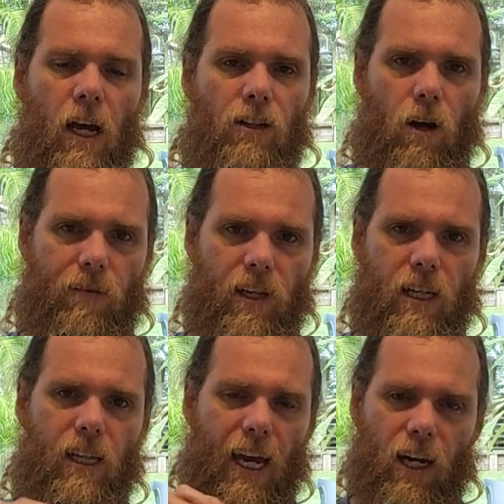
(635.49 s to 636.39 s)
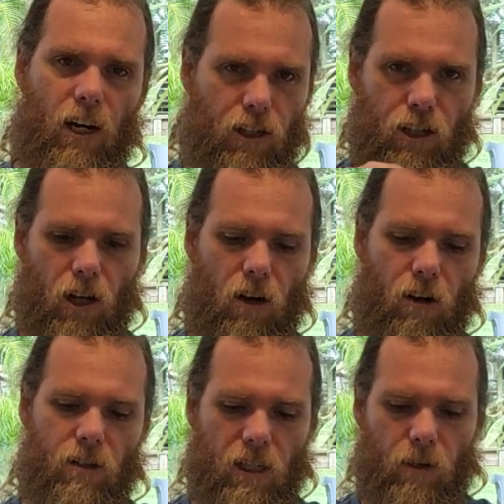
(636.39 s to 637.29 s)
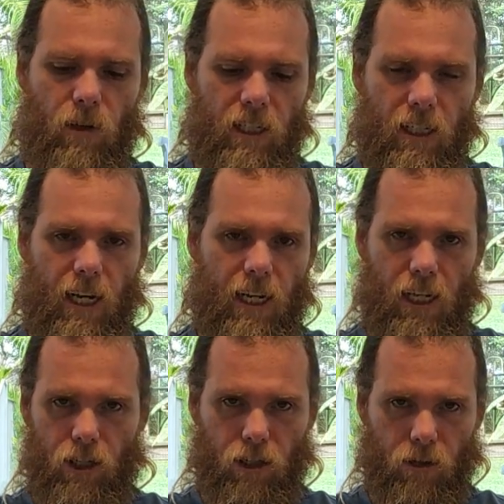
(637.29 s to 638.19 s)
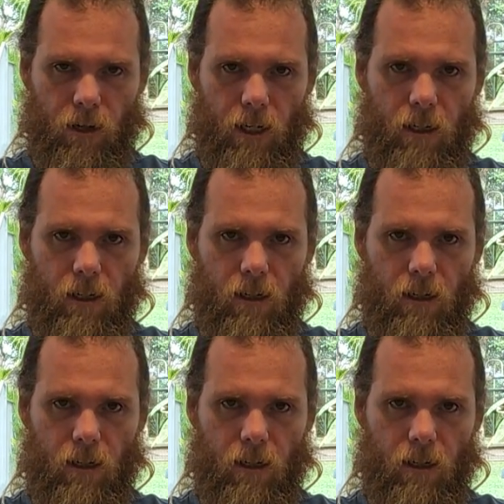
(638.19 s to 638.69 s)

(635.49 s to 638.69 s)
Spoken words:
So if you see the Echo shows, this is when you start getting your screen.